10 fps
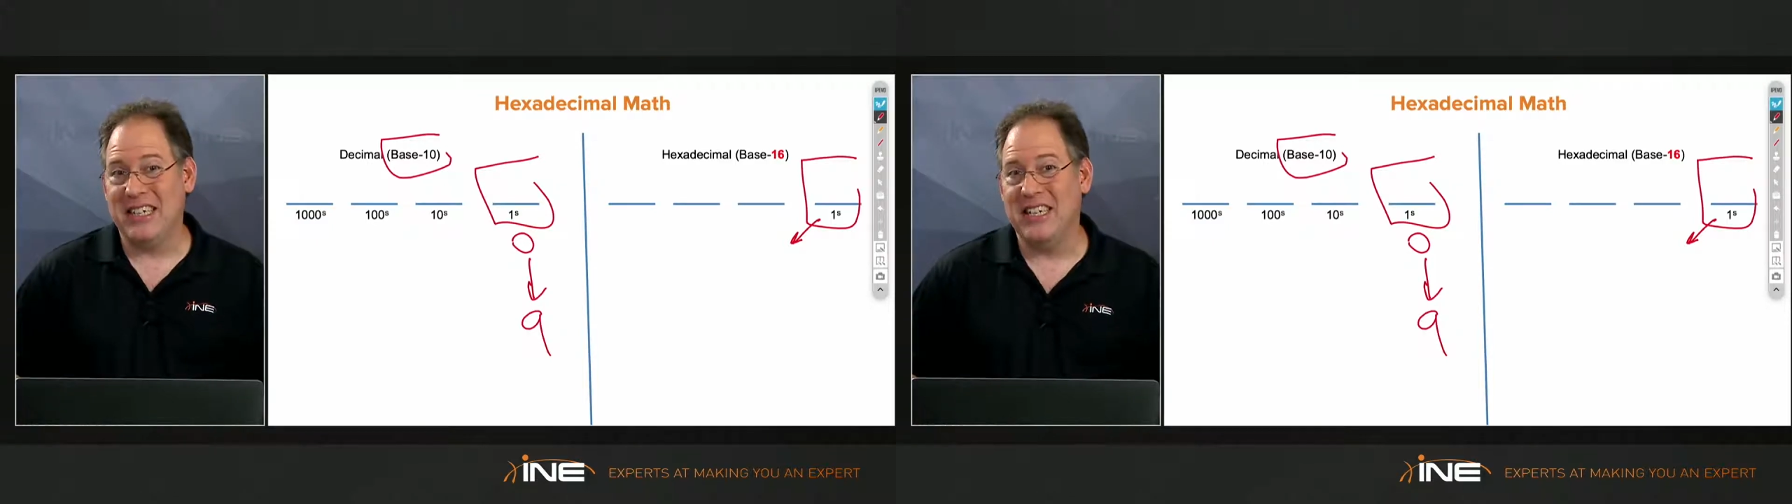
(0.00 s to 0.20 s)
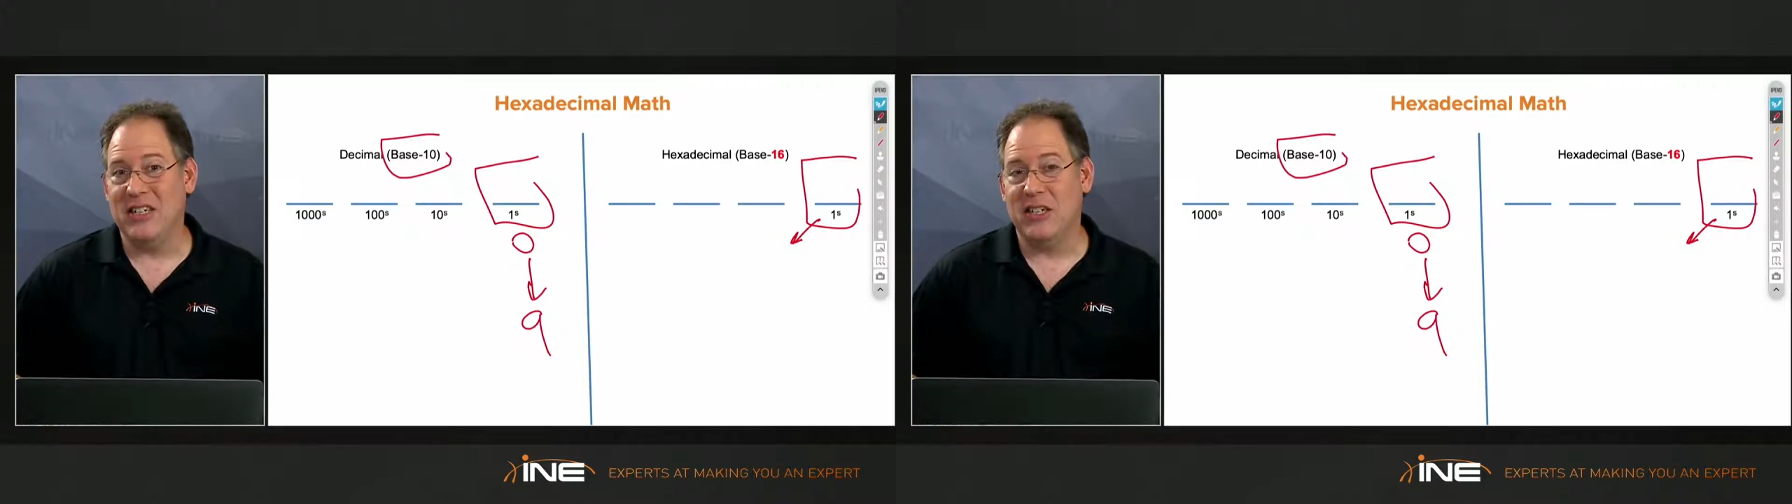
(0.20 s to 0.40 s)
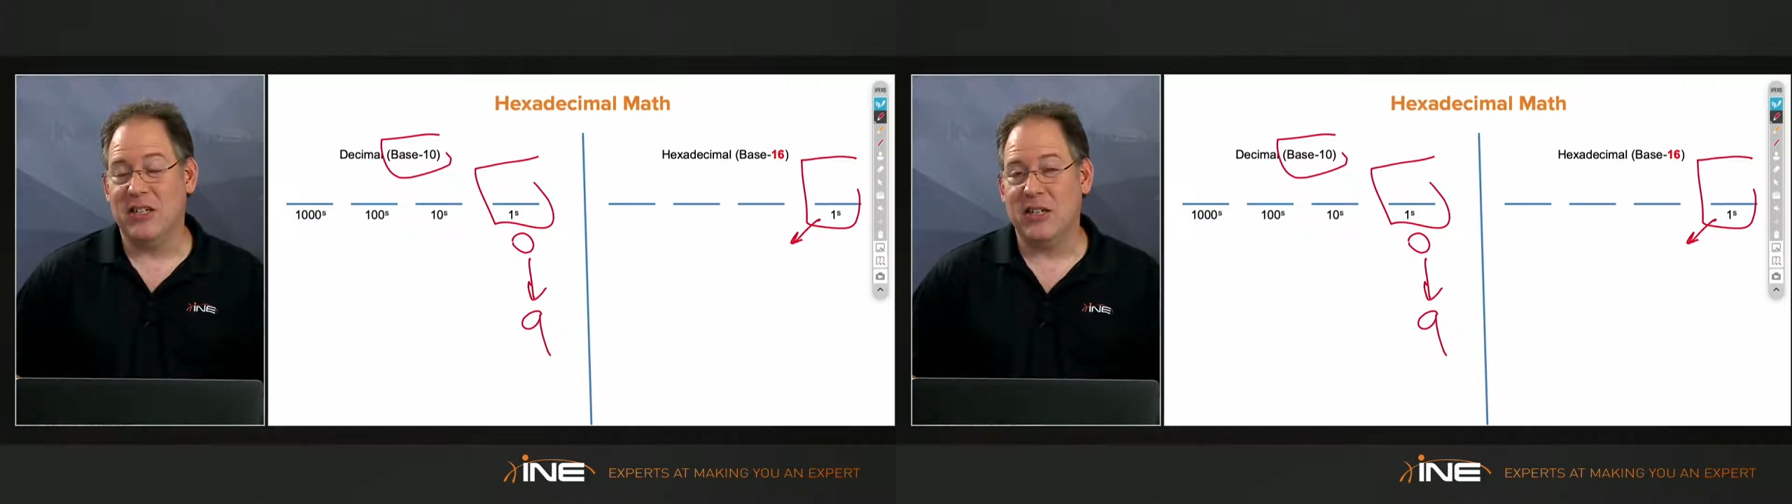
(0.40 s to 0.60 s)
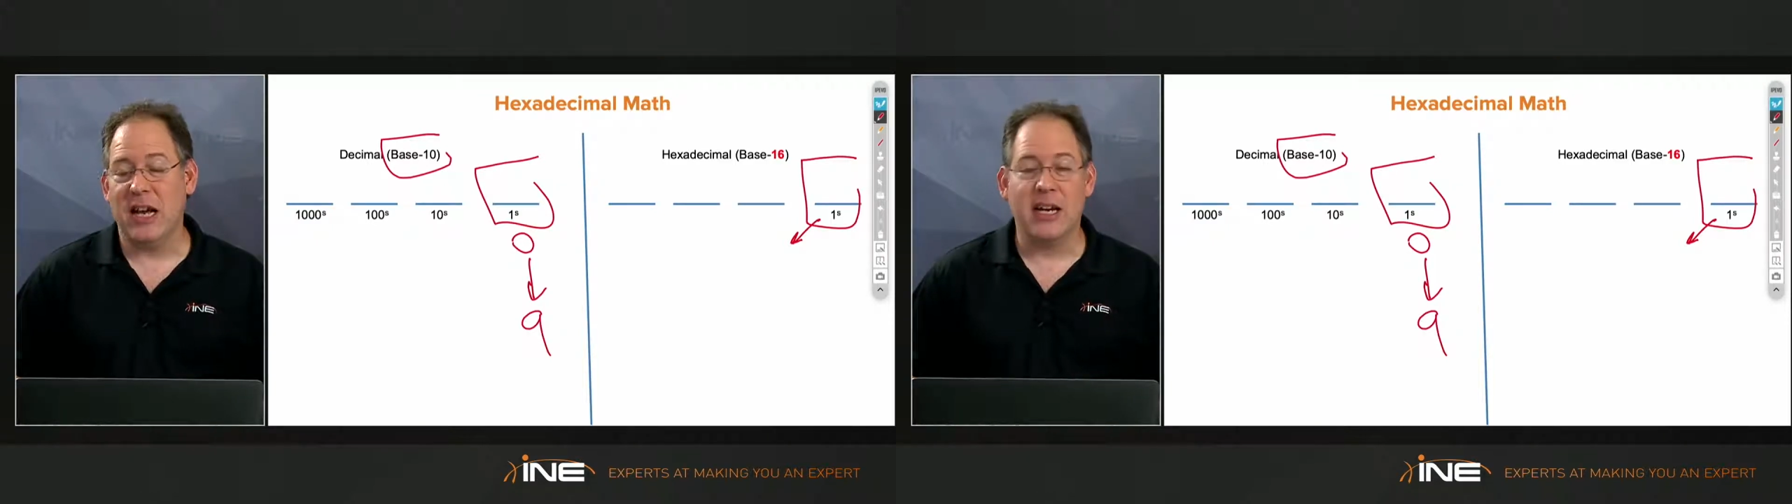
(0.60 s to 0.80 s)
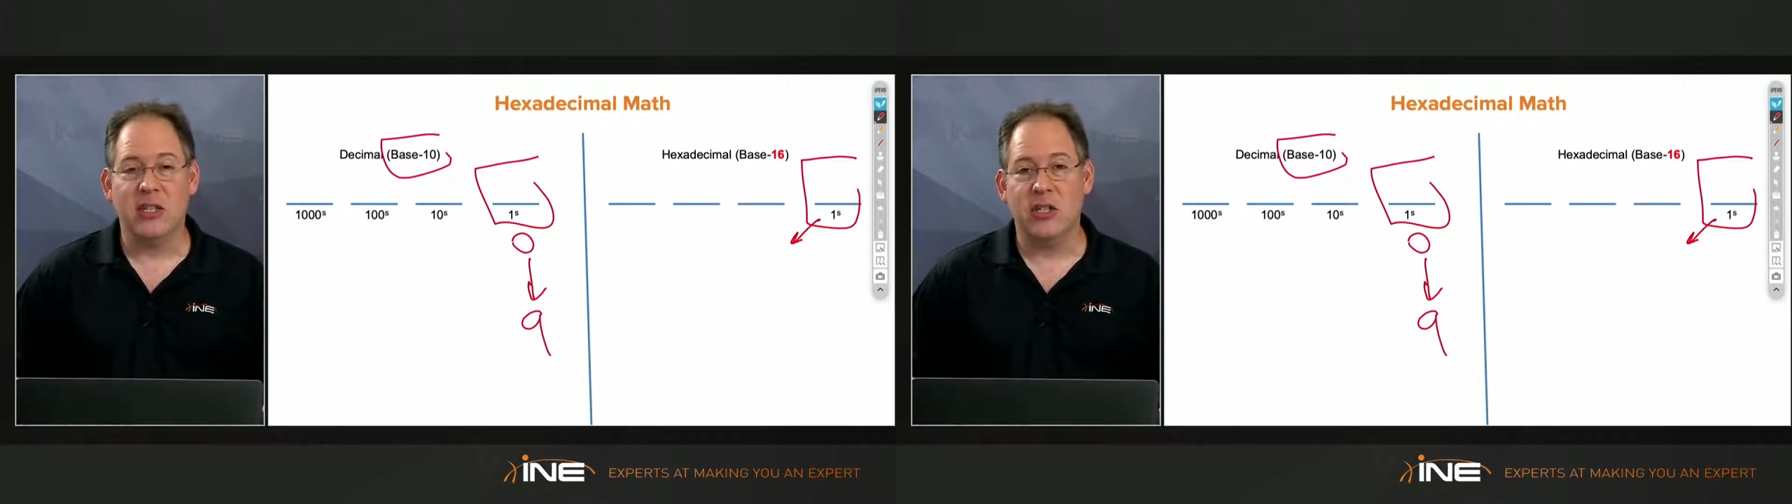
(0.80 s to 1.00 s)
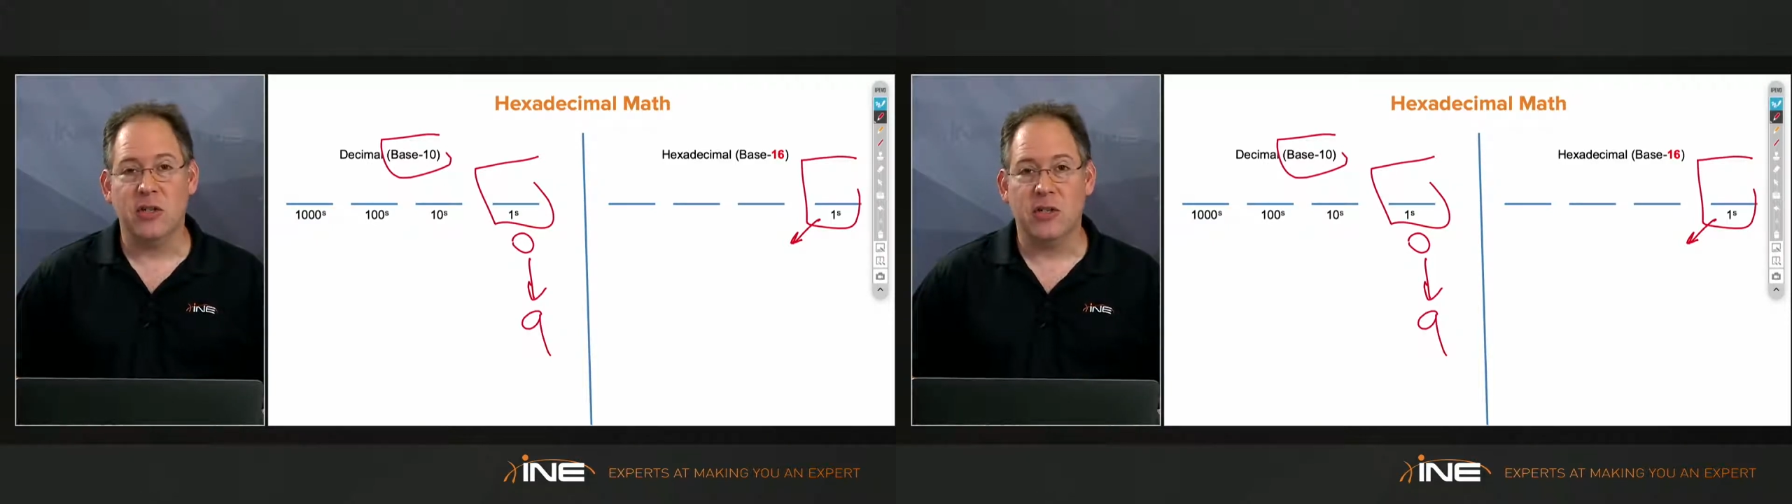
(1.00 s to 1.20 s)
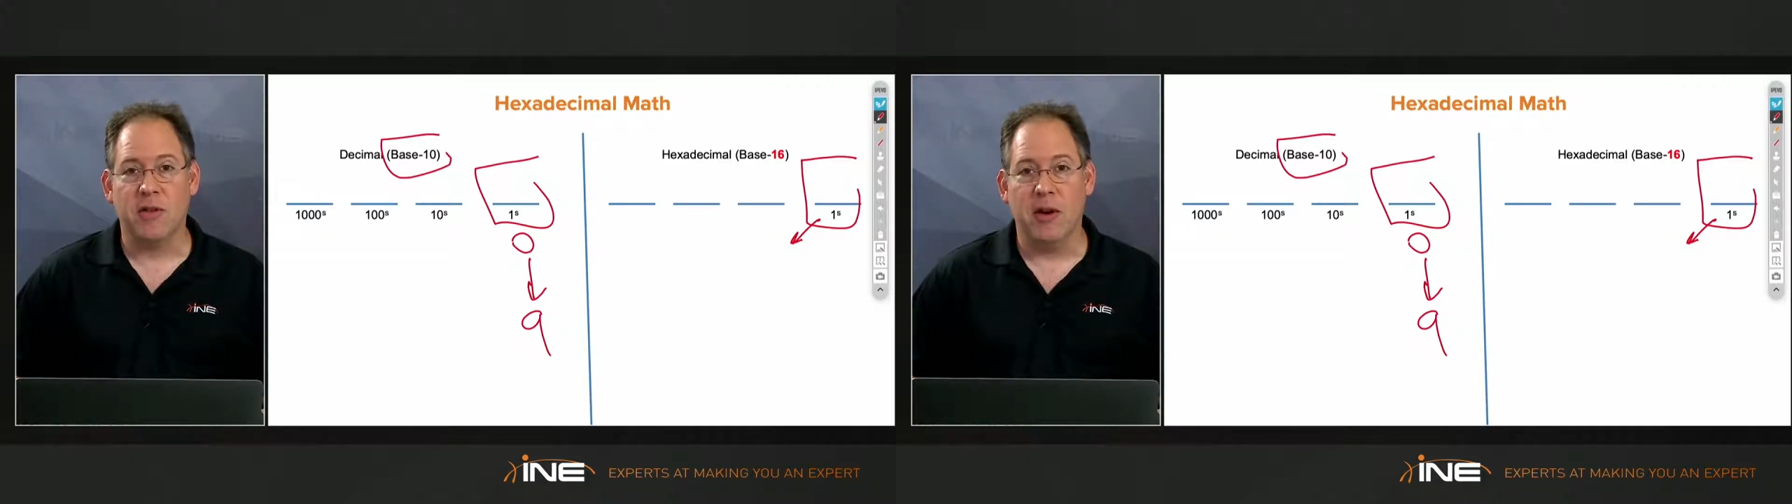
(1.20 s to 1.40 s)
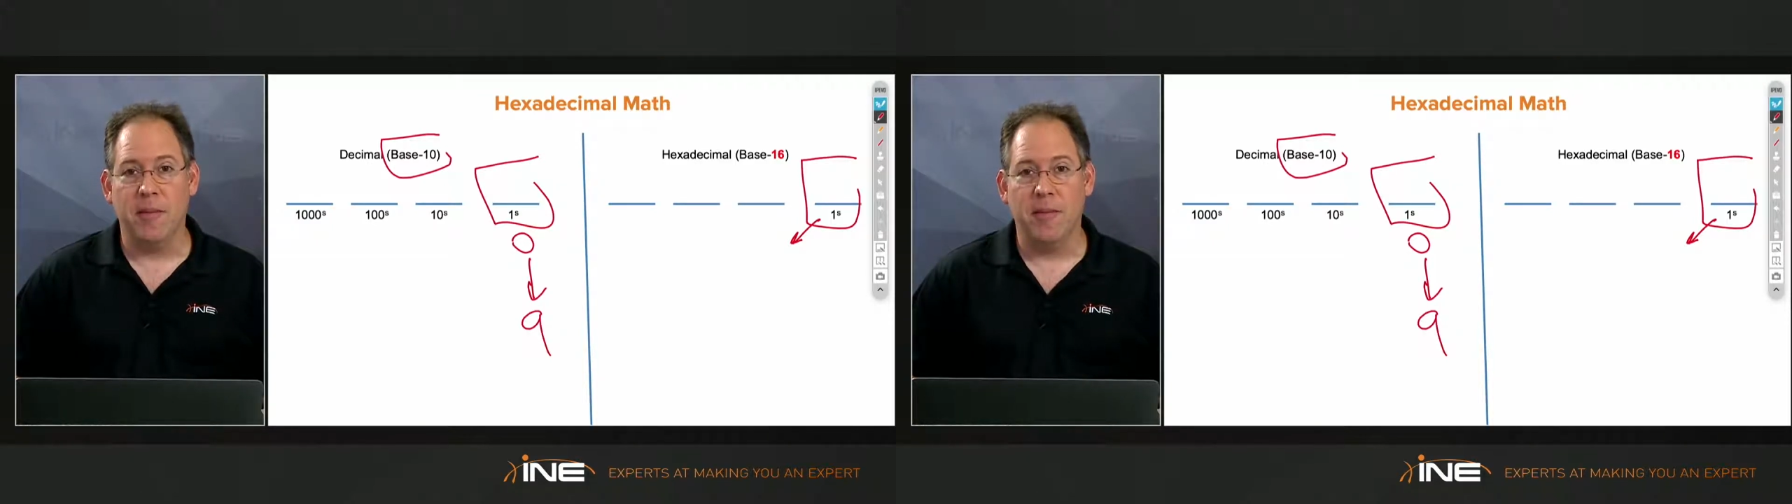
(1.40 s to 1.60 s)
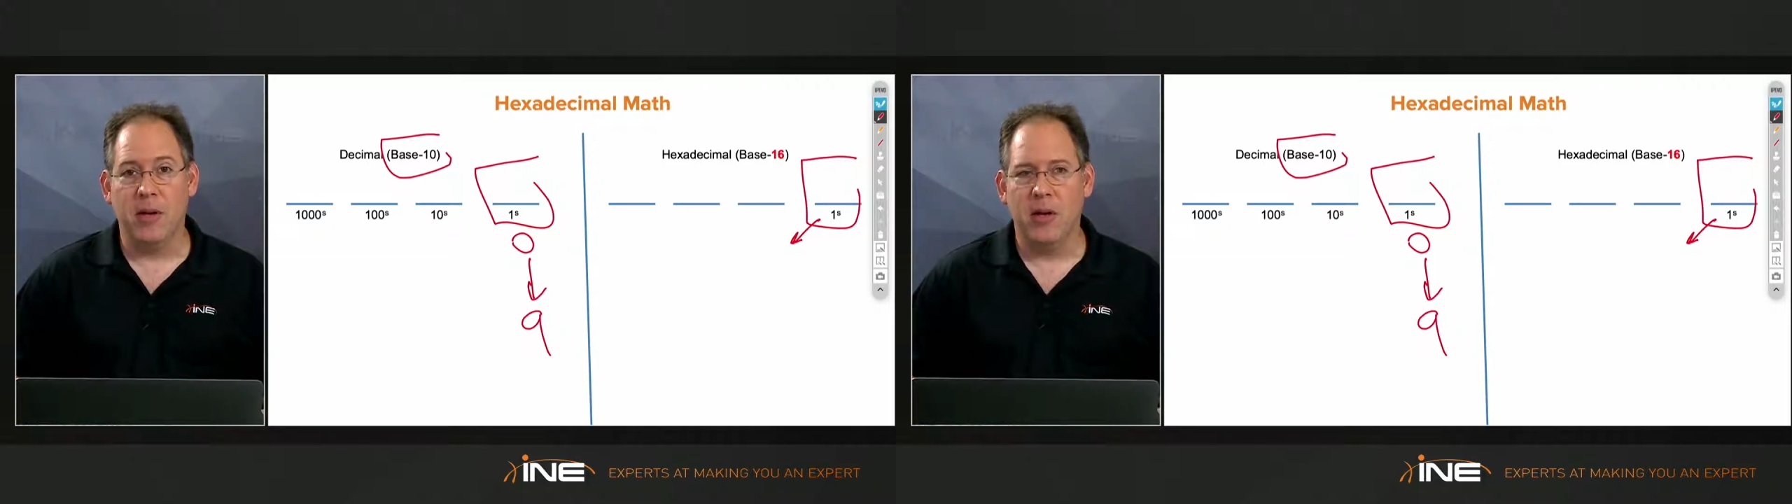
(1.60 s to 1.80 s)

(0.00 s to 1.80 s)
digits I could choose from.